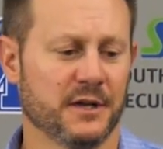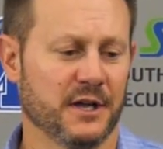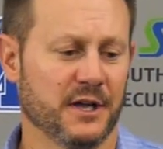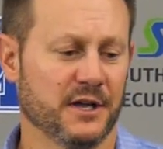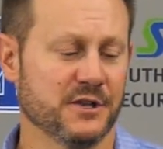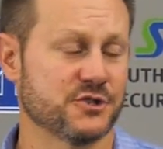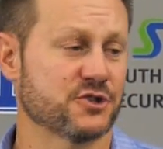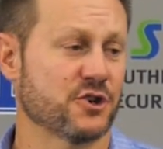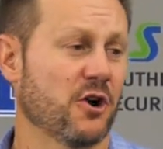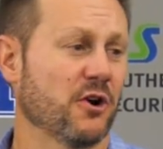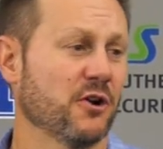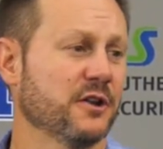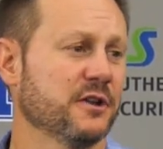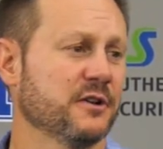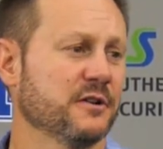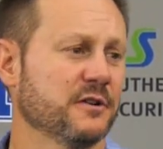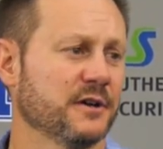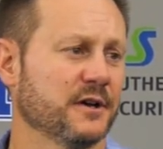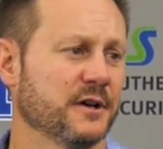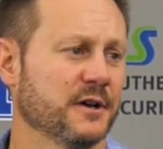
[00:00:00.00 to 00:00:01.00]
in
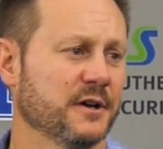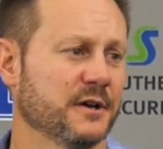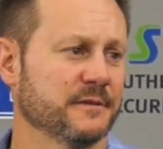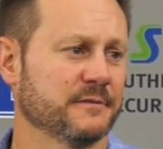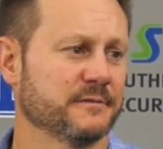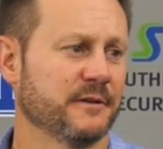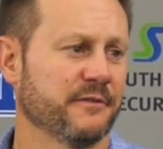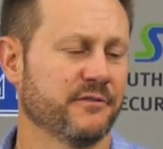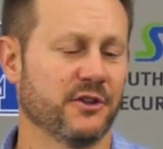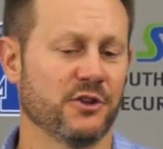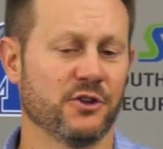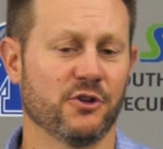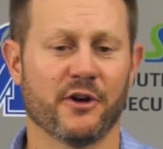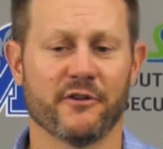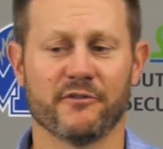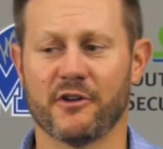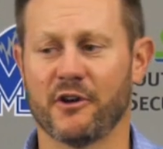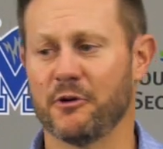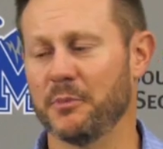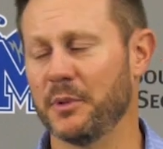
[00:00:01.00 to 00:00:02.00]
Charlotte, uh, a venue
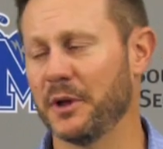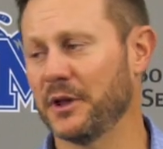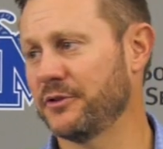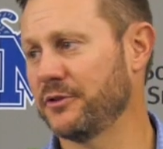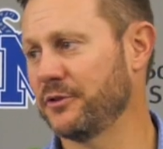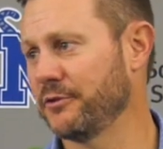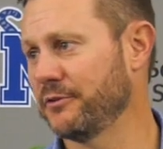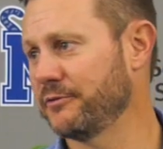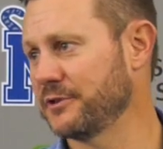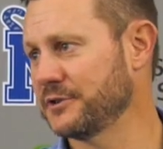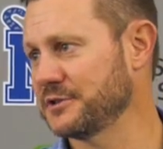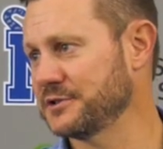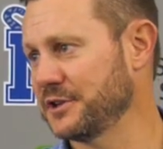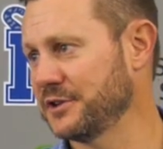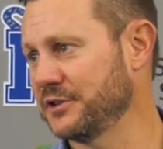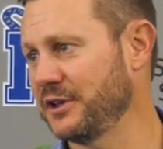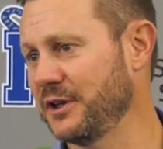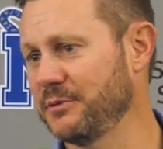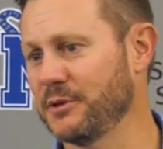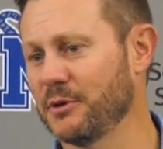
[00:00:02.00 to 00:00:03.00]
I've never been to versus
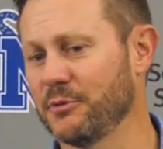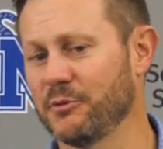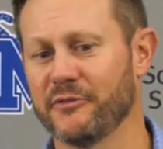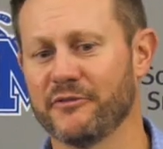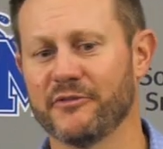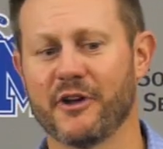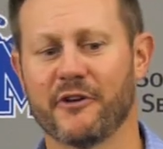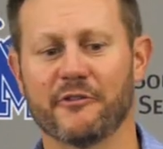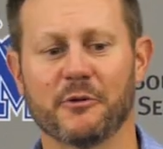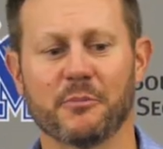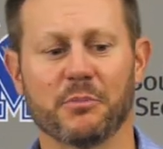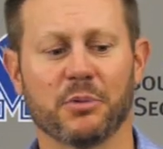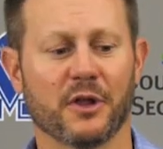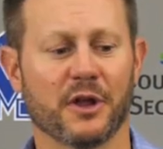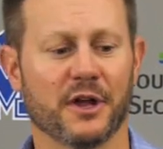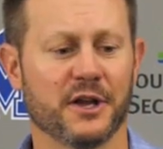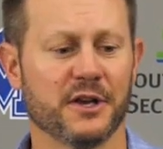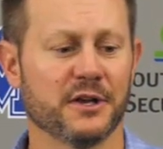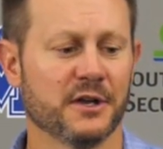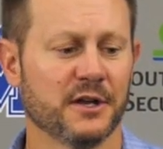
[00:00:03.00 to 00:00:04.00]
a team that we've never
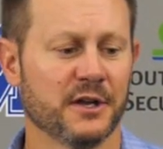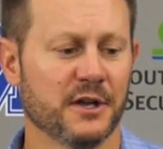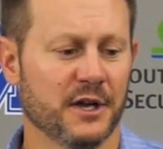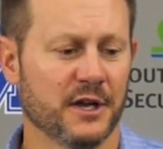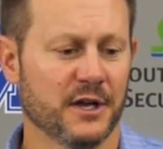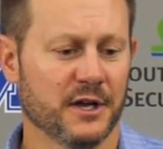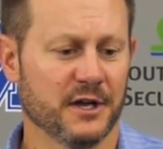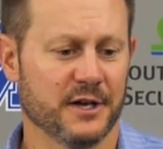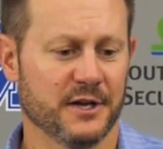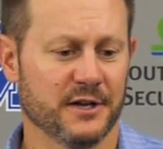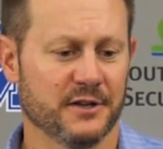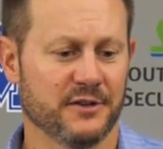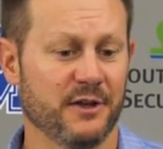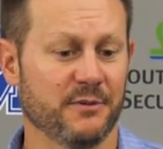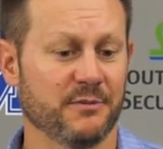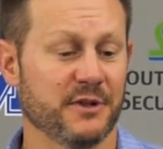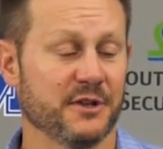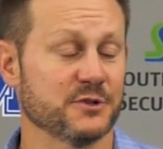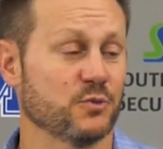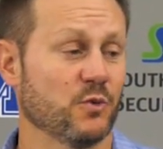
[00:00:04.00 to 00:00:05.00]
played, a
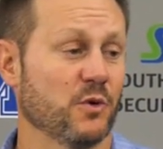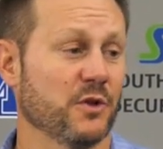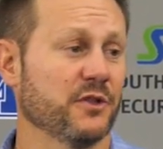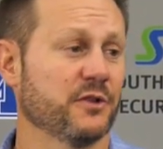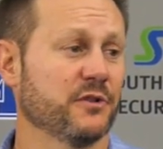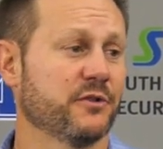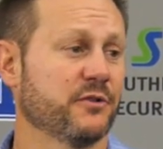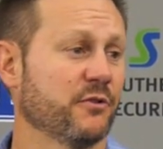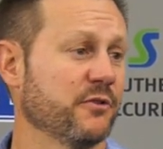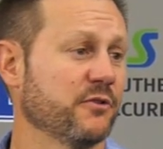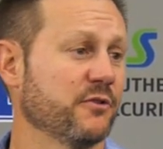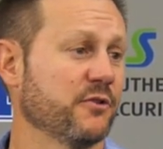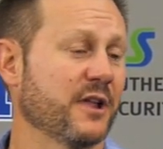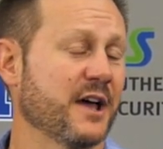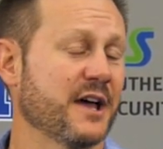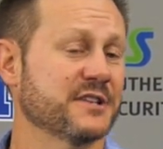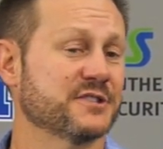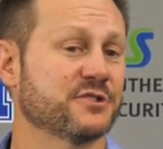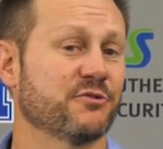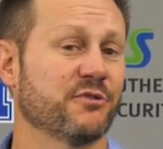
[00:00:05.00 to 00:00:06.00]
team that has won two of their
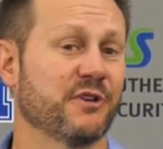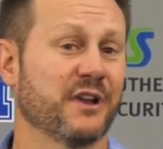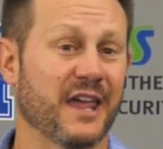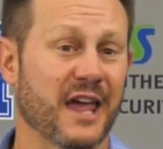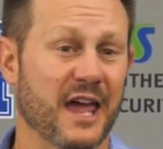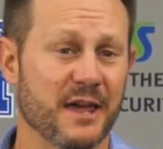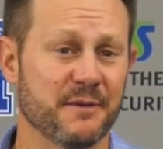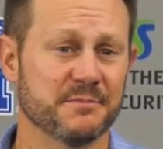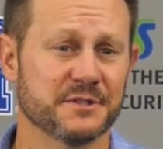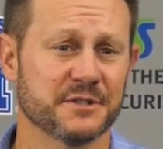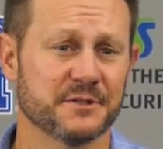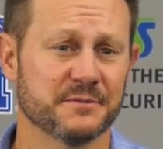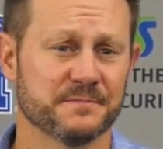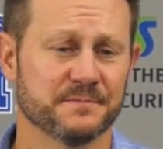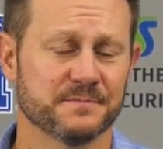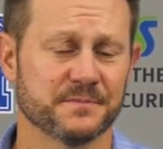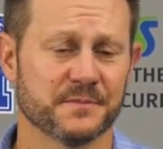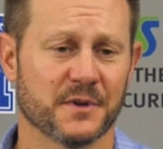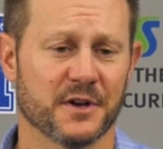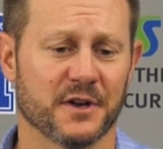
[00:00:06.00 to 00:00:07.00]
last three games,
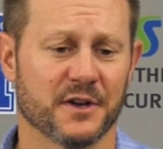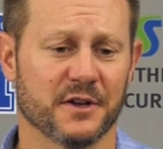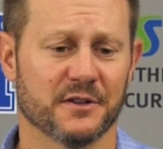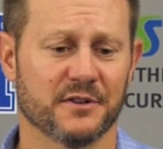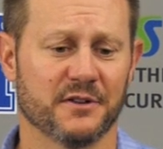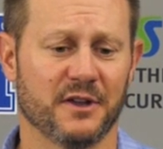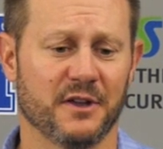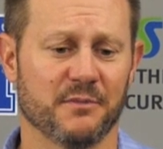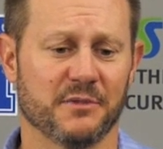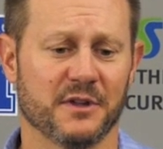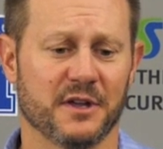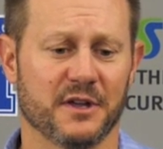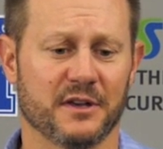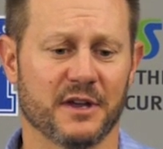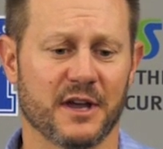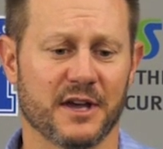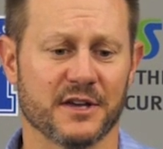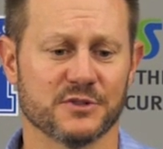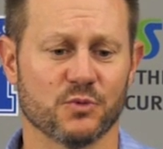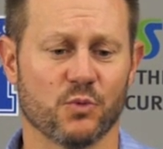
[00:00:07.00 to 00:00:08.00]
a team
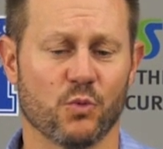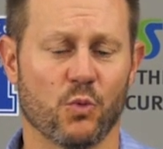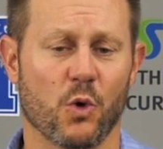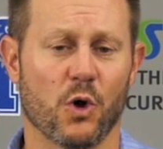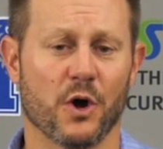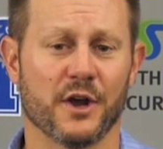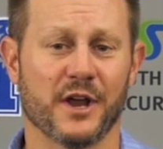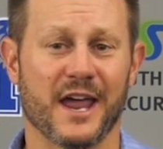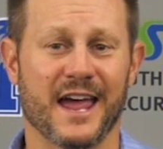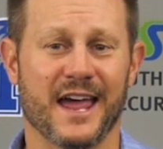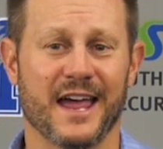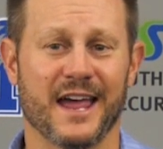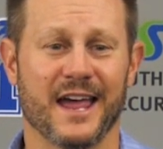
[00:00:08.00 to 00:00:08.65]
that has won